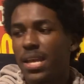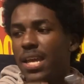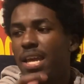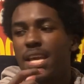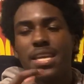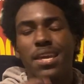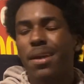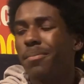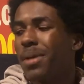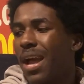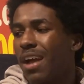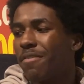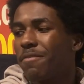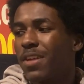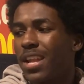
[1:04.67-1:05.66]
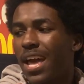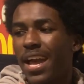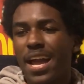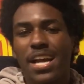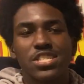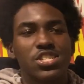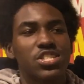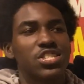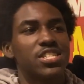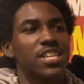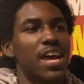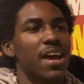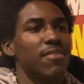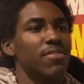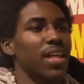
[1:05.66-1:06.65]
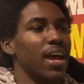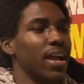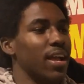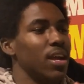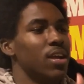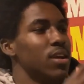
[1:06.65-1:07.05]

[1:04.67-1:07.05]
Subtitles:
yeah, man, I feel like I should just have, like,